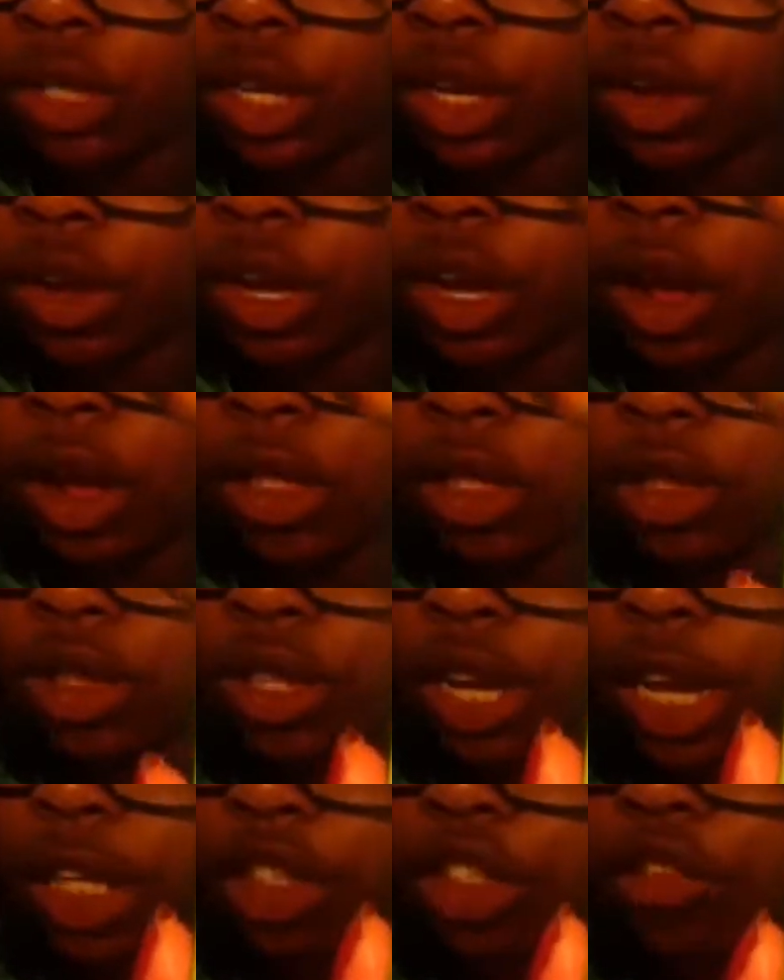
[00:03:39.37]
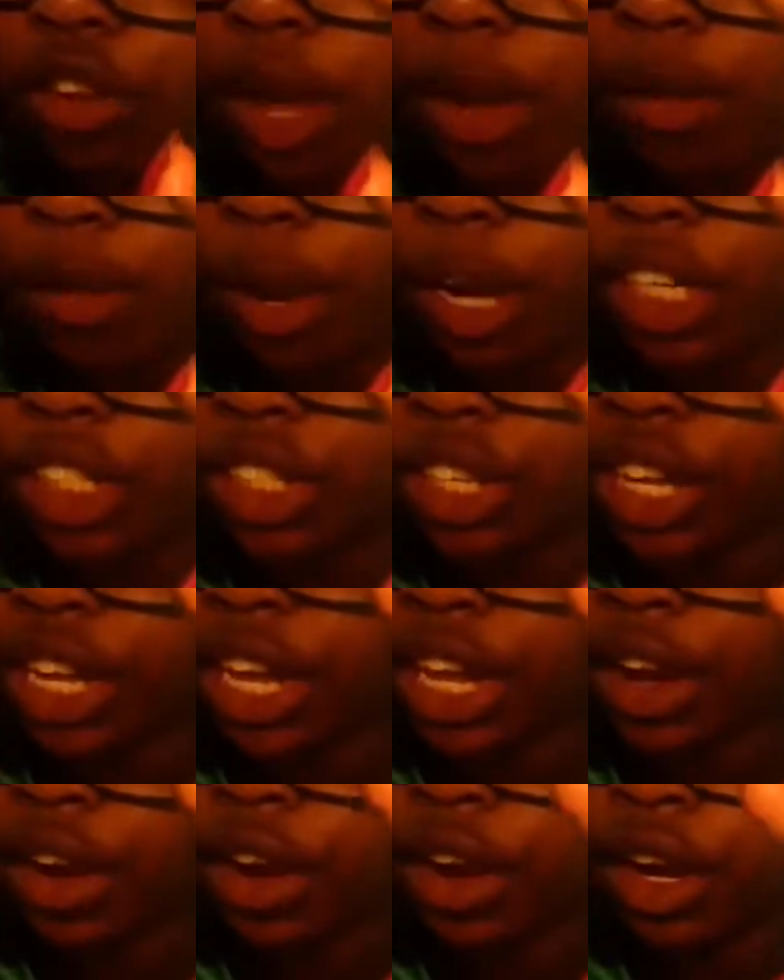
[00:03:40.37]
And you can also change your vibration
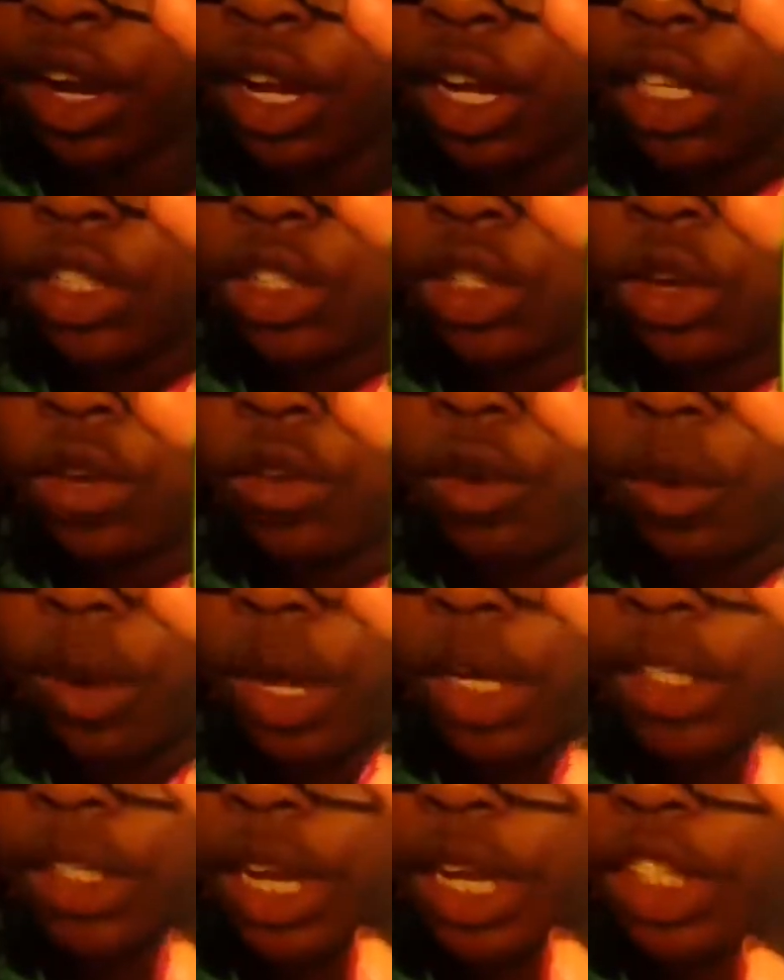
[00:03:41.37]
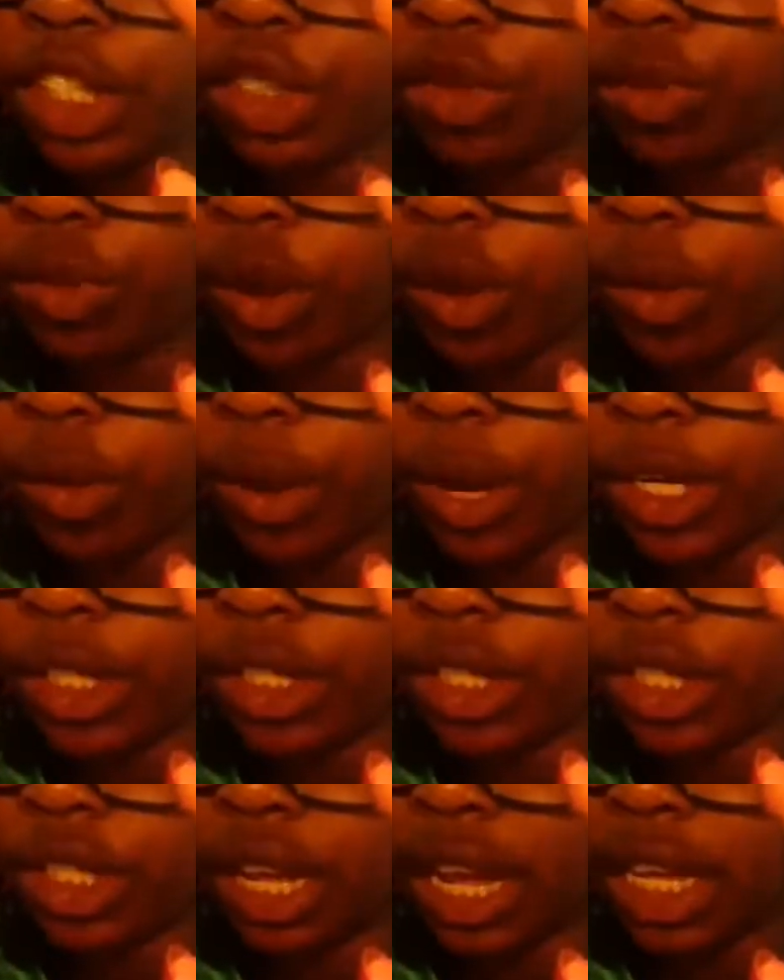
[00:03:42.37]
here. So if you want to change your
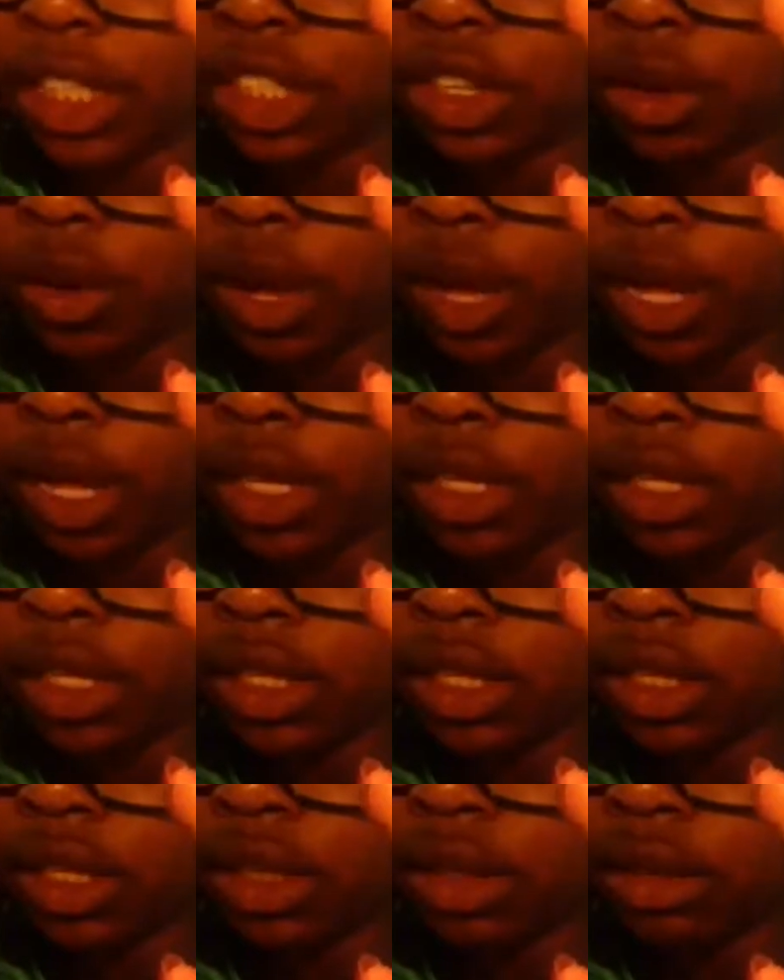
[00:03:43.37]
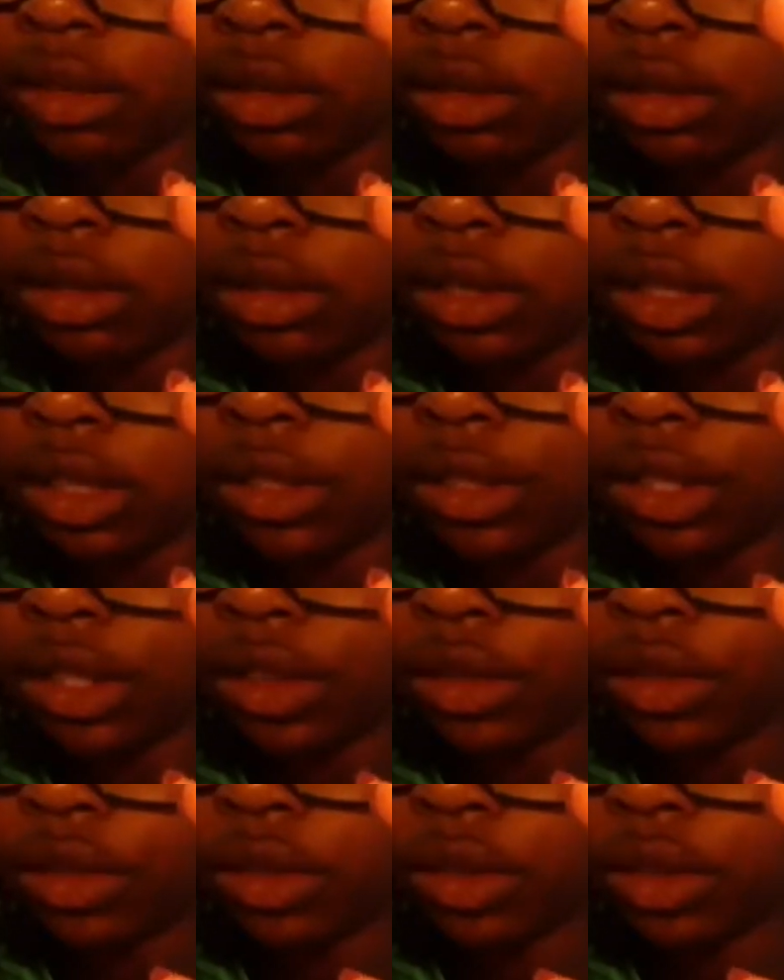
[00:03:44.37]
vibration to SOS,
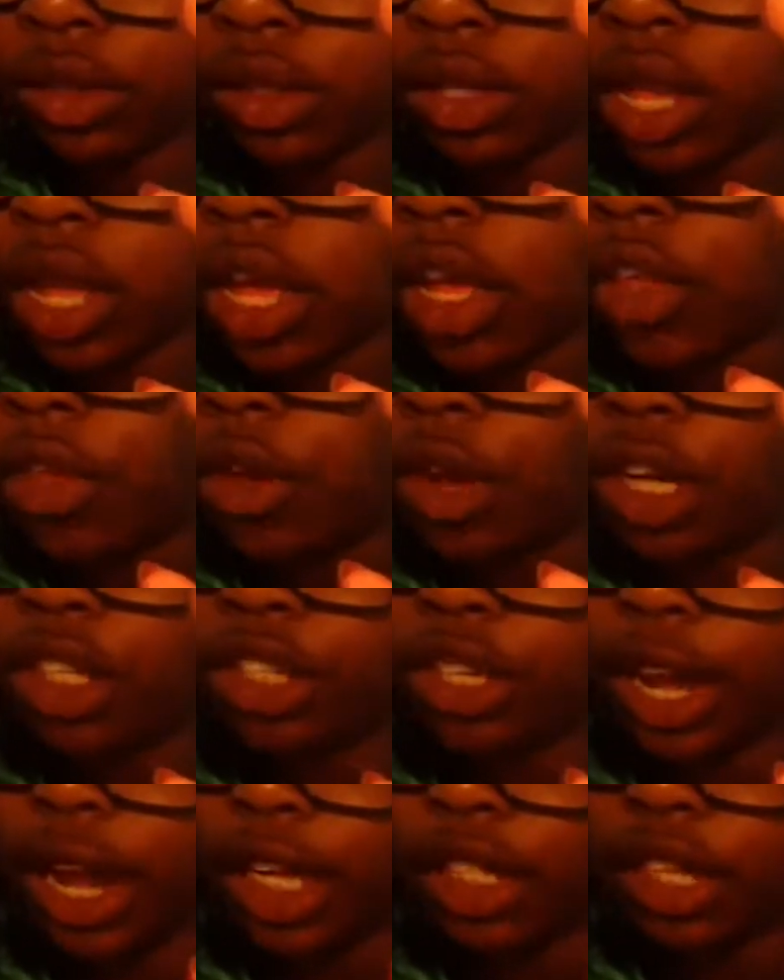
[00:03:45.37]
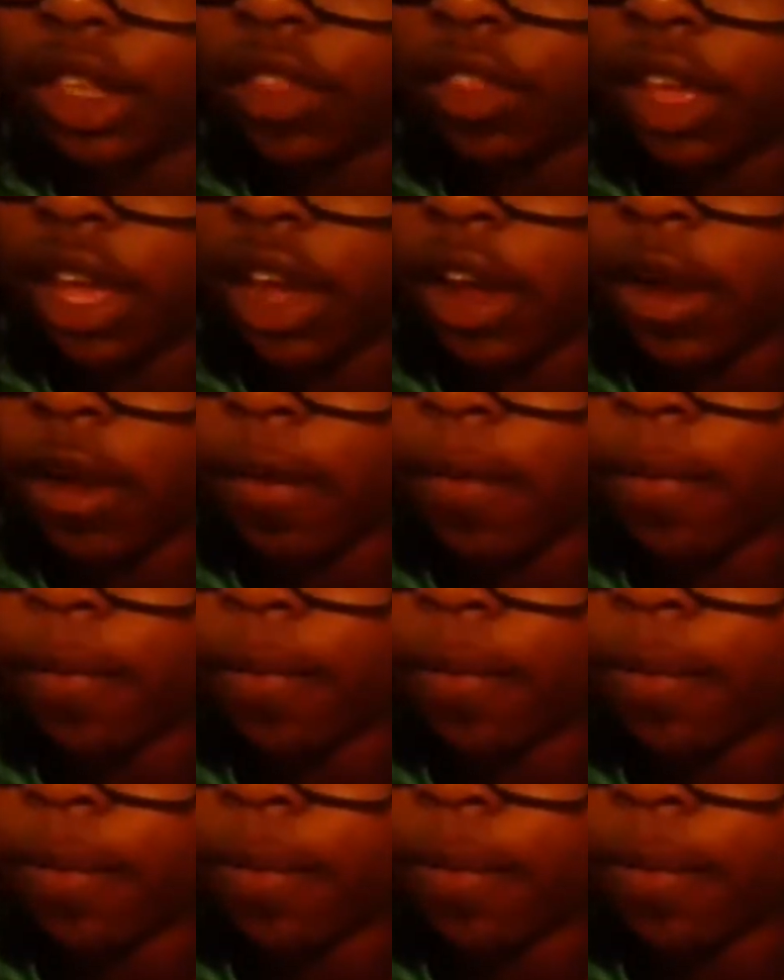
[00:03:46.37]
you can change it there.